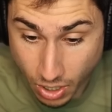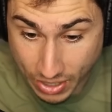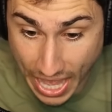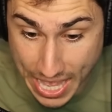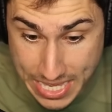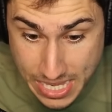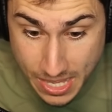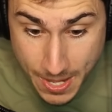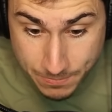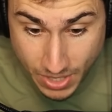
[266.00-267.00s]
Okay,
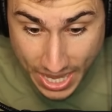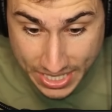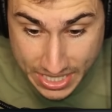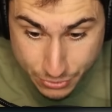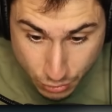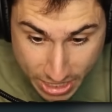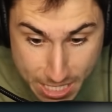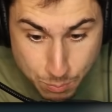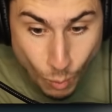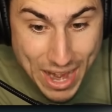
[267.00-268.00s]
I can either
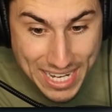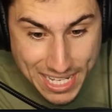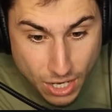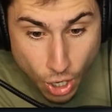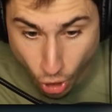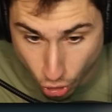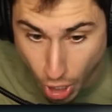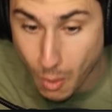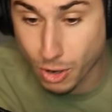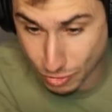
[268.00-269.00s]
keep waiting or
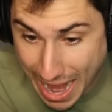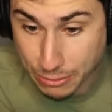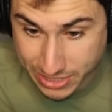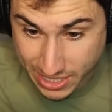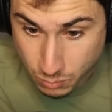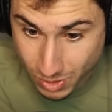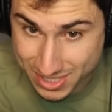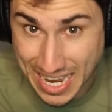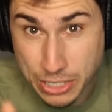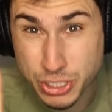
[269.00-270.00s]
go around it. Well,
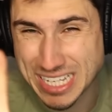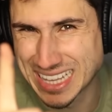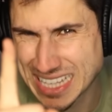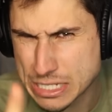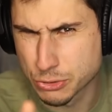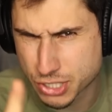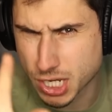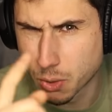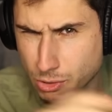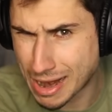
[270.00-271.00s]
it's actually illegal to
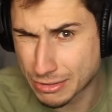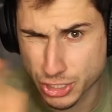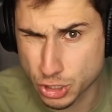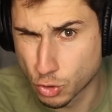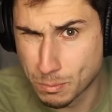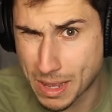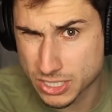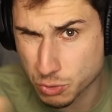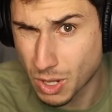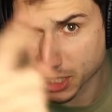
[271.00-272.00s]
go around a school
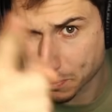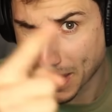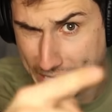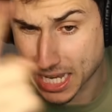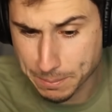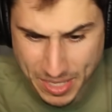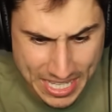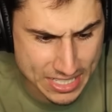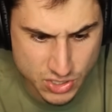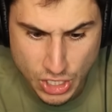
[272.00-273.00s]
bus while it's picking up
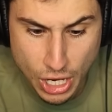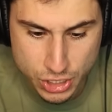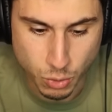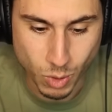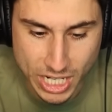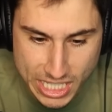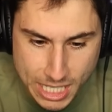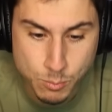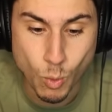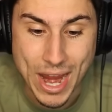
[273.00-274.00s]
kids, so we're gonna
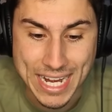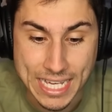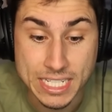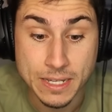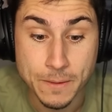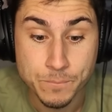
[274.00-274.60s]
keep waiting.